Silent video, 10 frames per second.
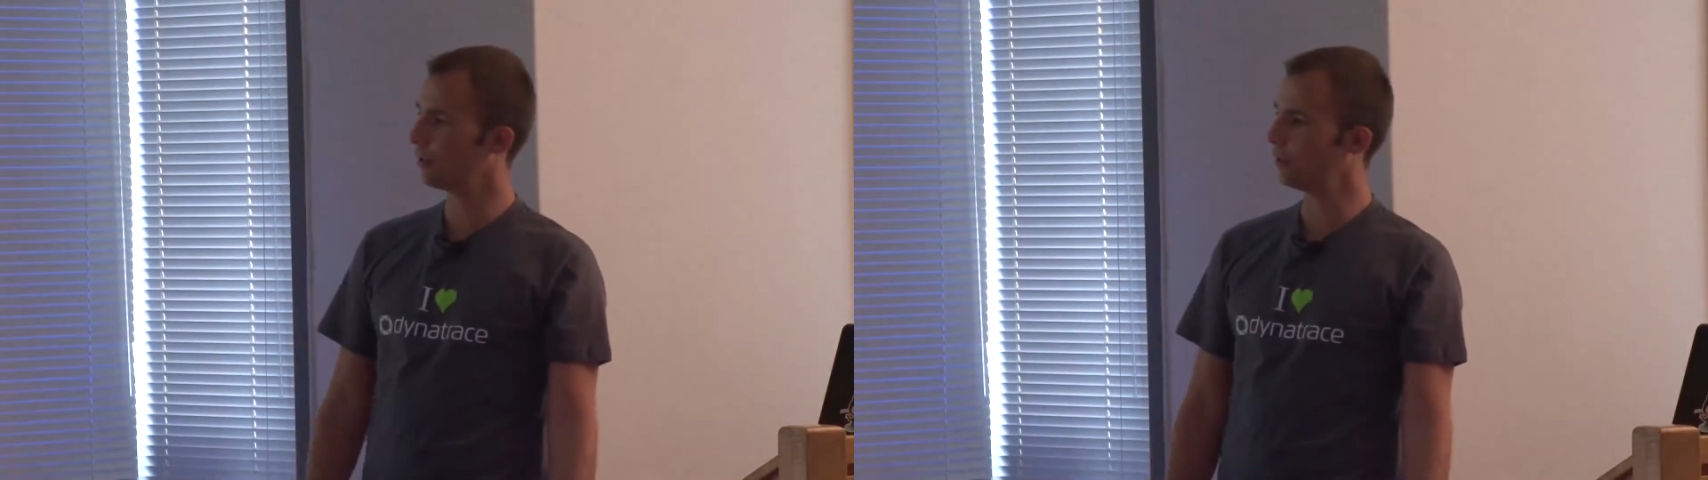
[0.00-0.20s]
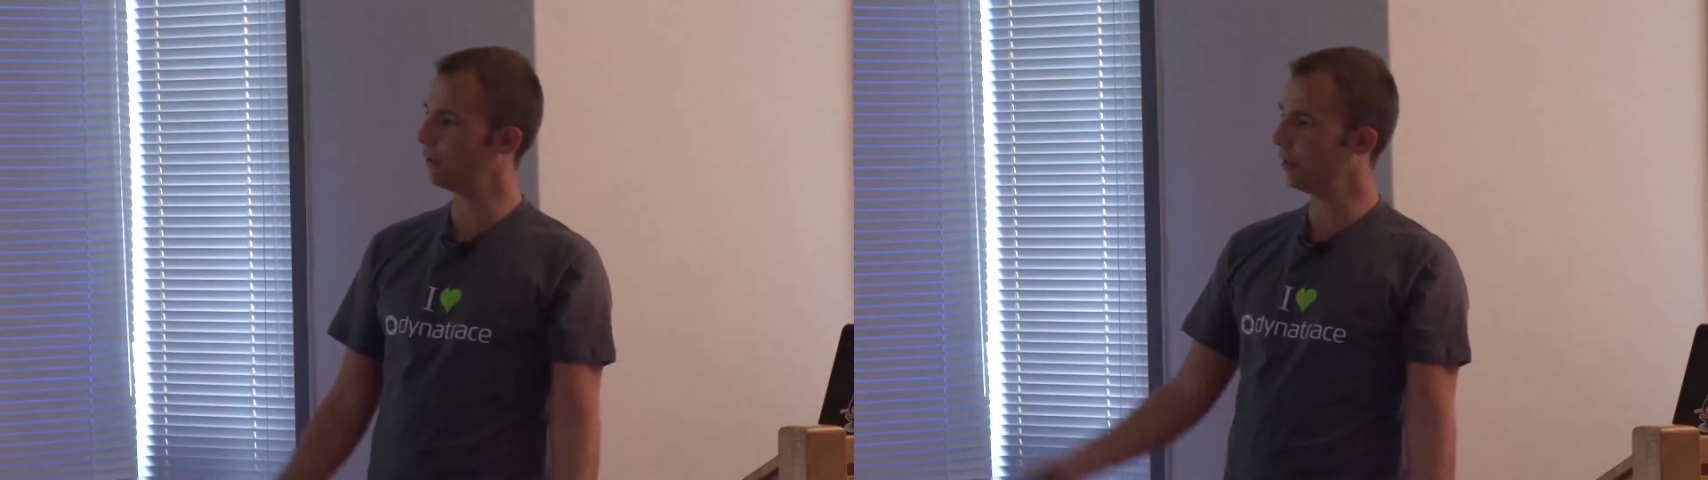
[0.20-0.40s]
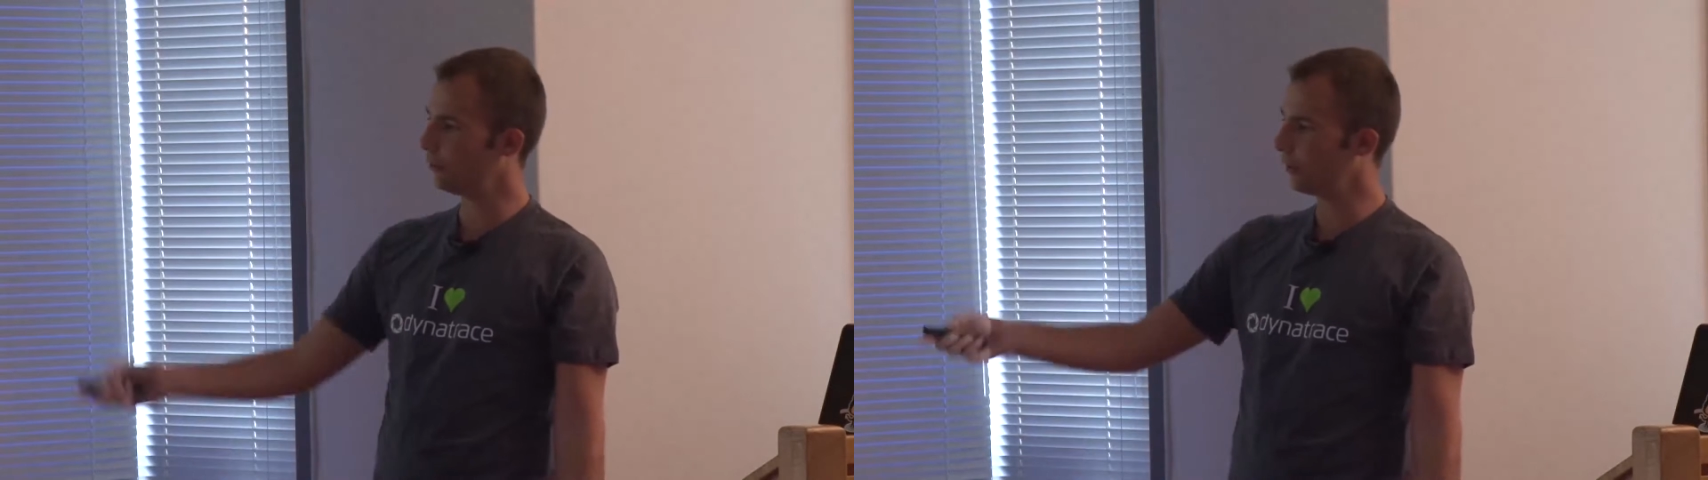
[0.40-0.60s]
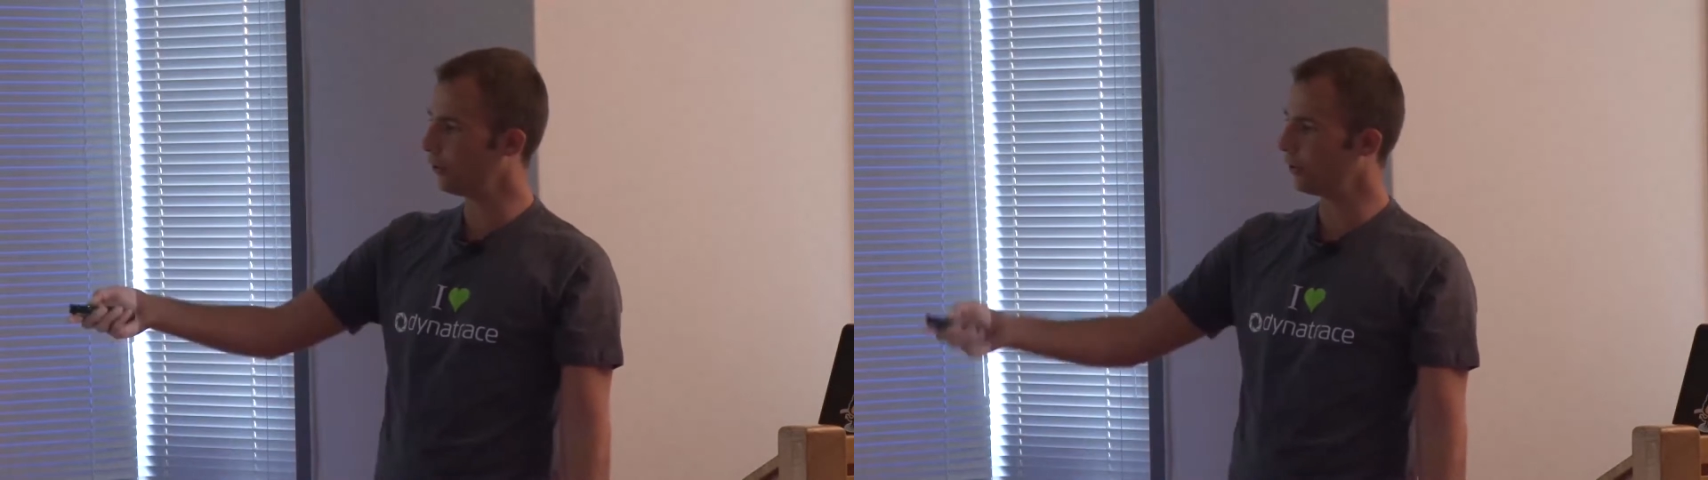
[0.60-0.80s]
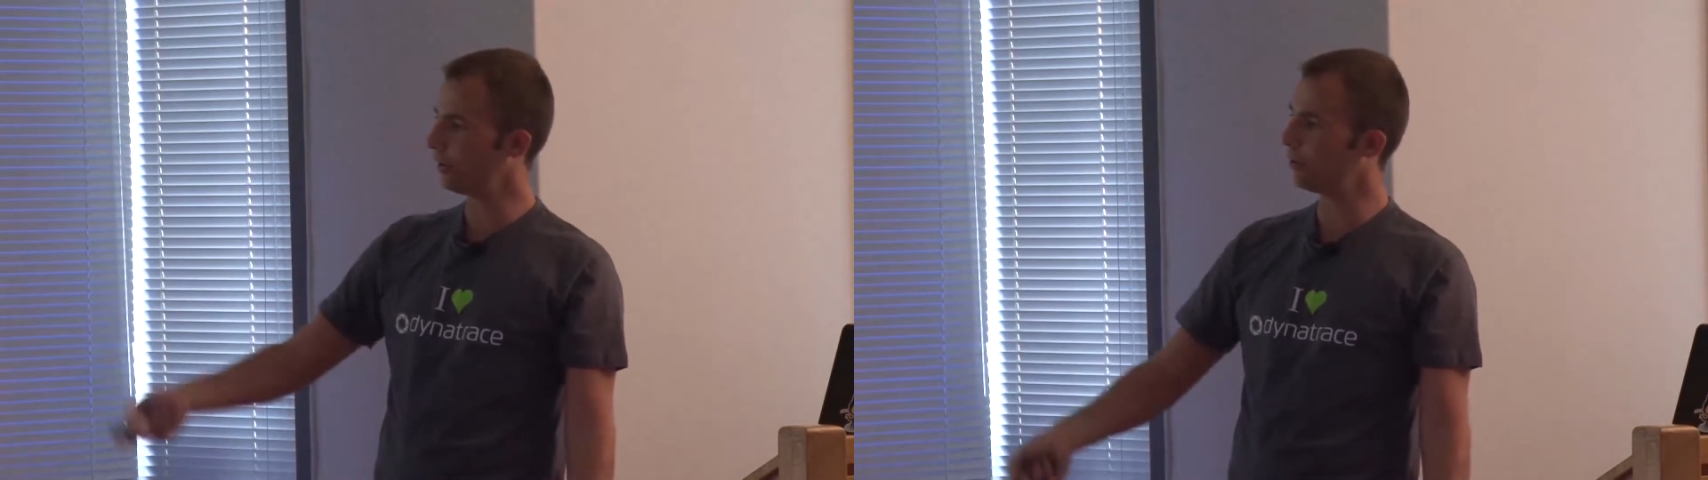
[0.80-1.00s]
and we'll
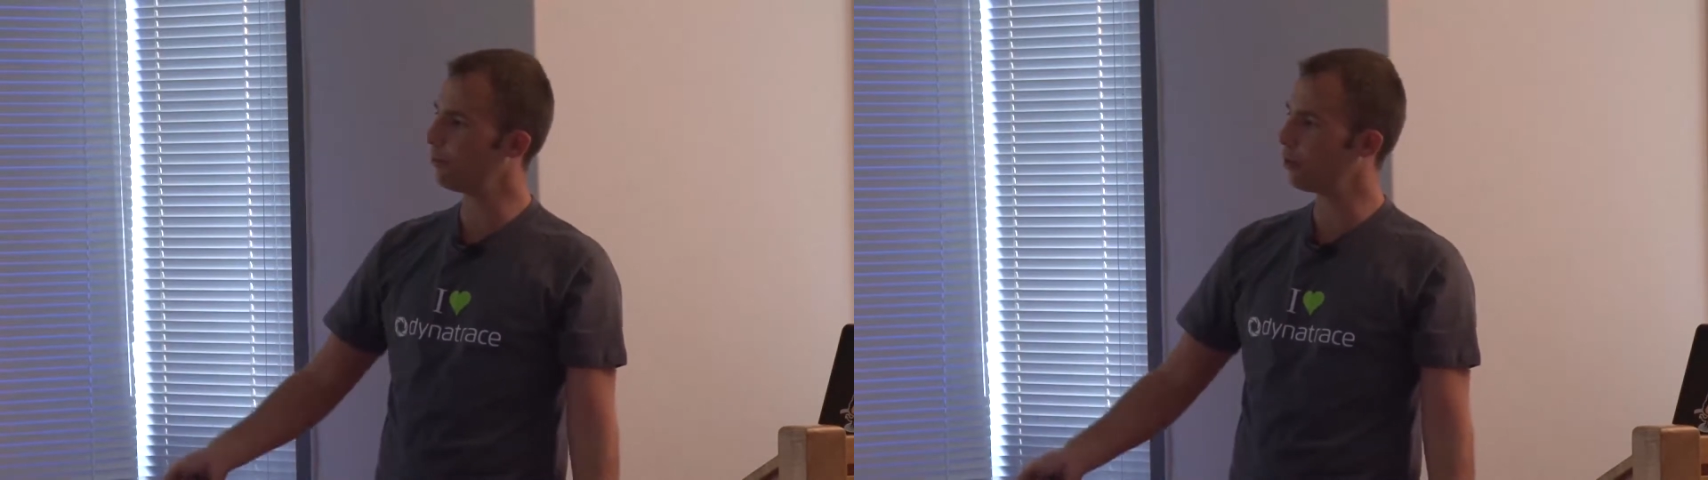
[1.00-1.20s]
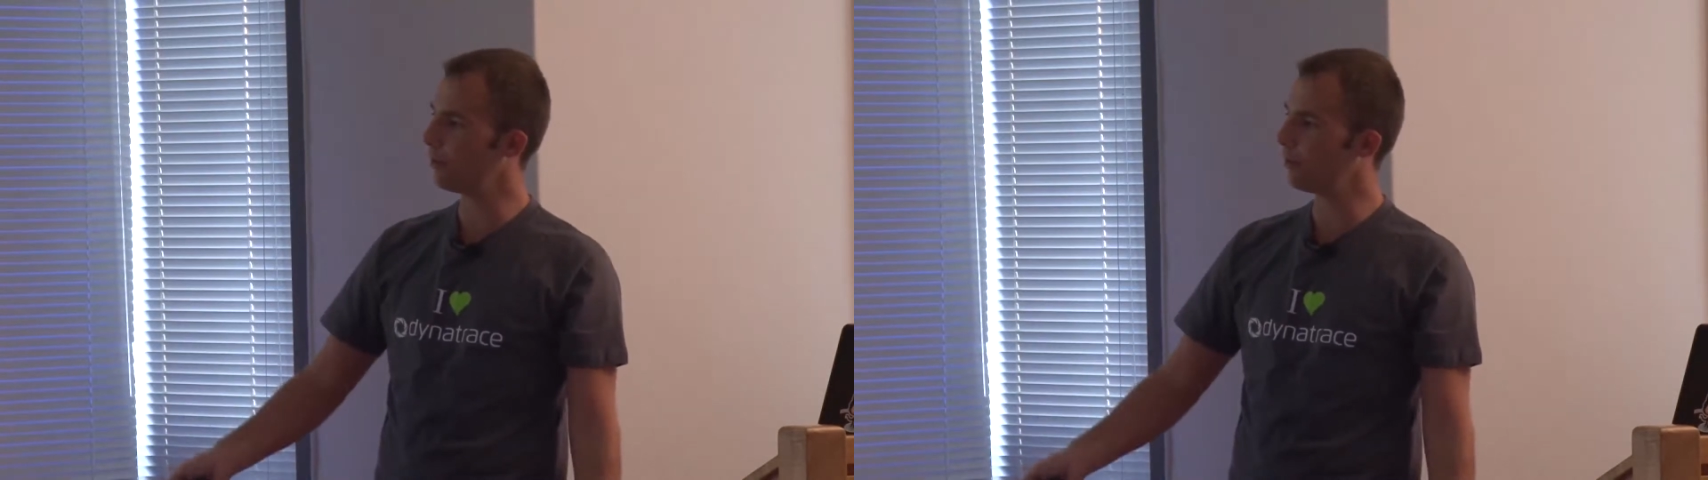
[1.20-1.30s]
learn a little bit more